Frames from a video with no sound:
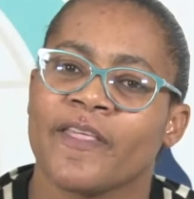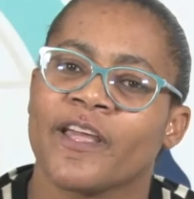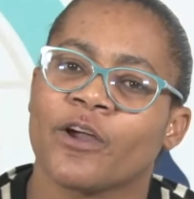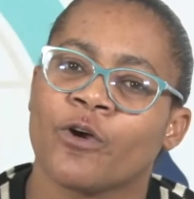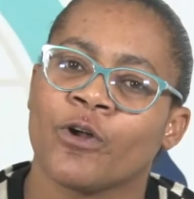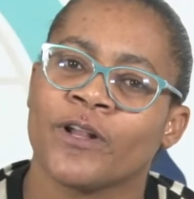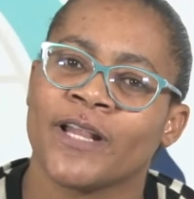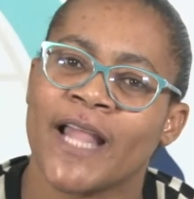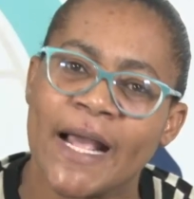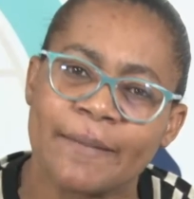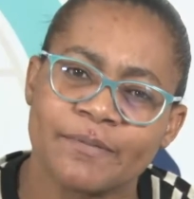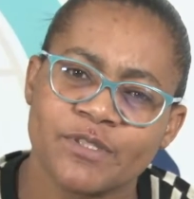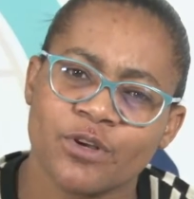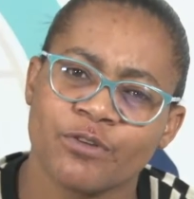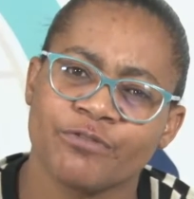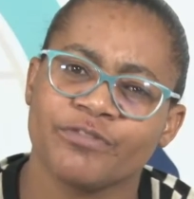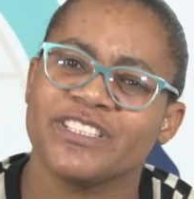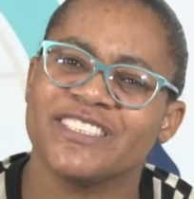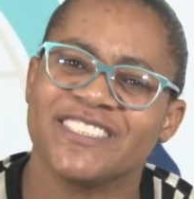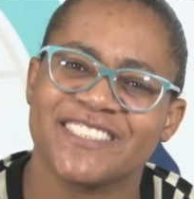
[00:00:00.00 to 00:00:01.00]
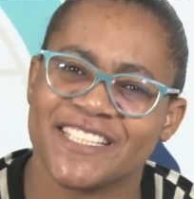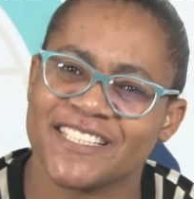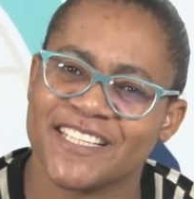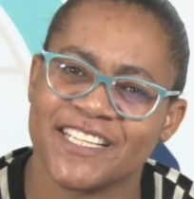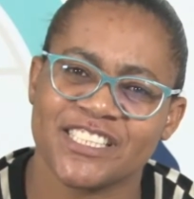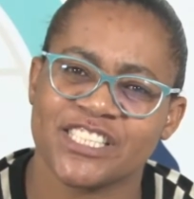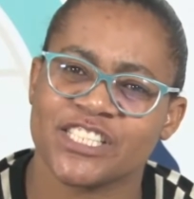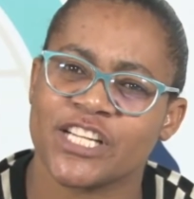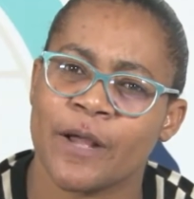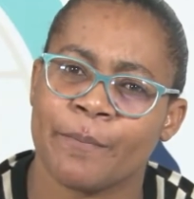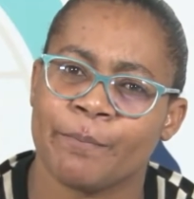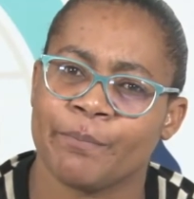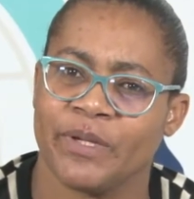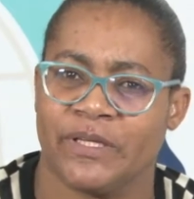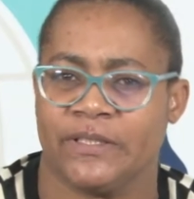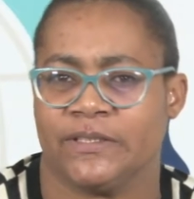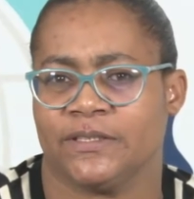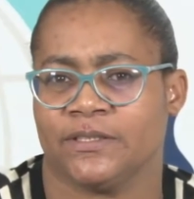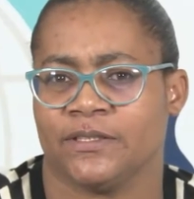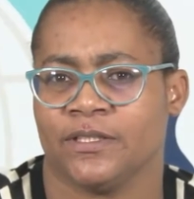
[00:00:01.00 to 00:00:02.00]
the collapse of international
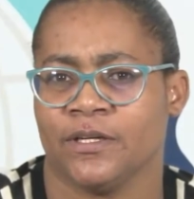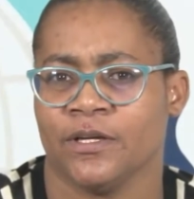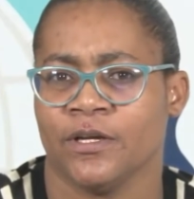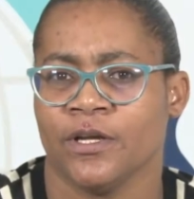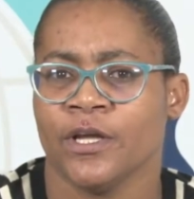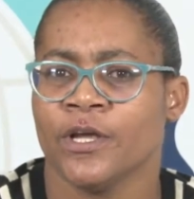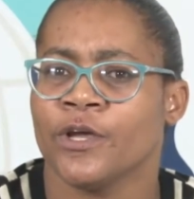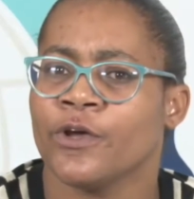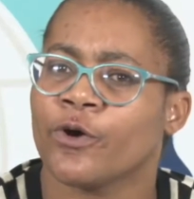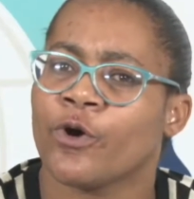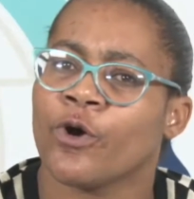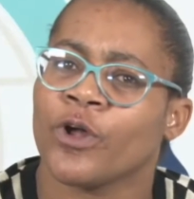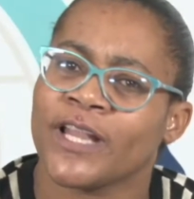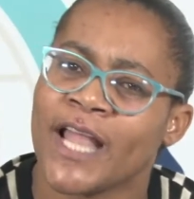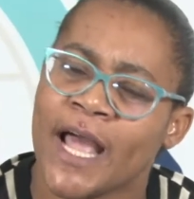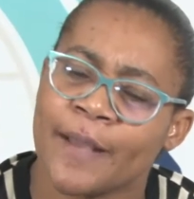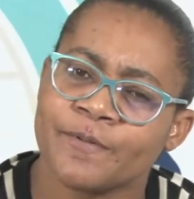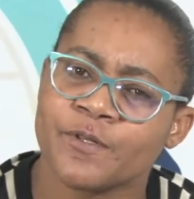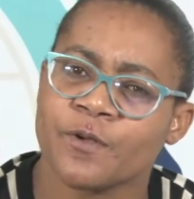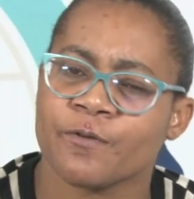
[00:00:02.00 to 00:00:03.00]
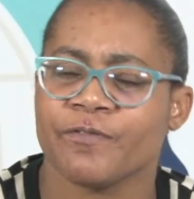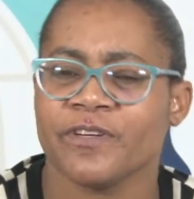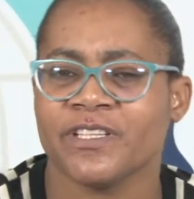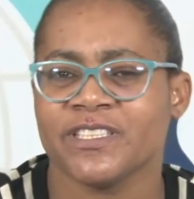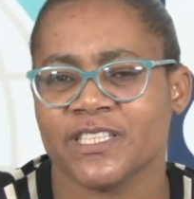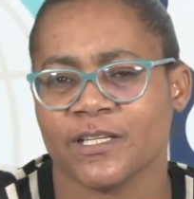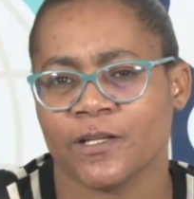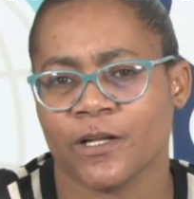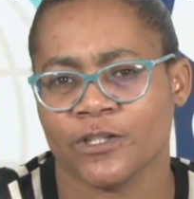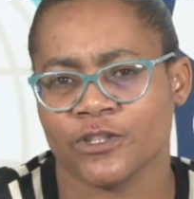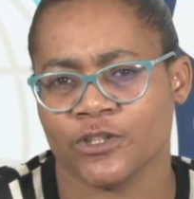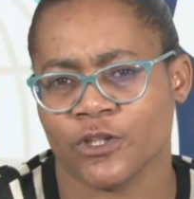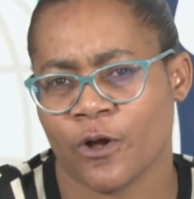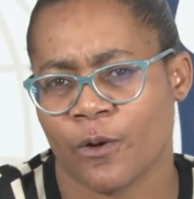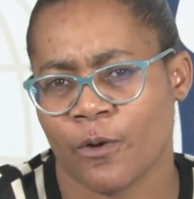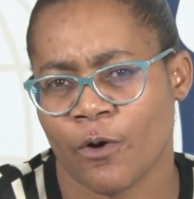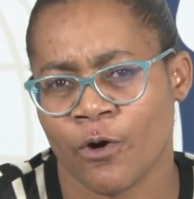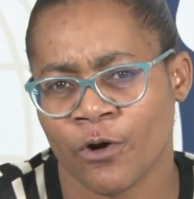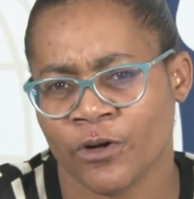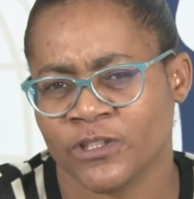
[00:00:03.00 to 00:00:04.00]
peace, collapse of
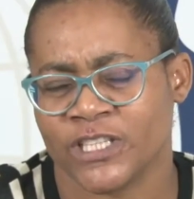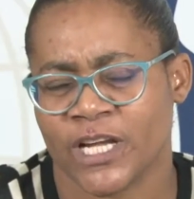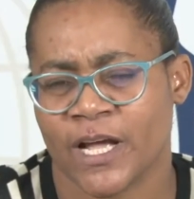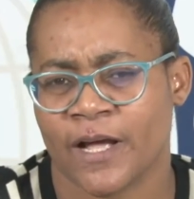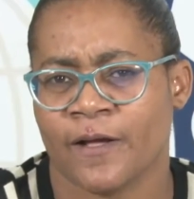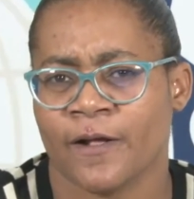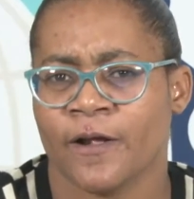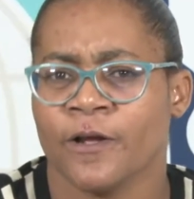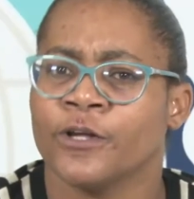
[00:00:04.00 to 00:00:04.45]
international order.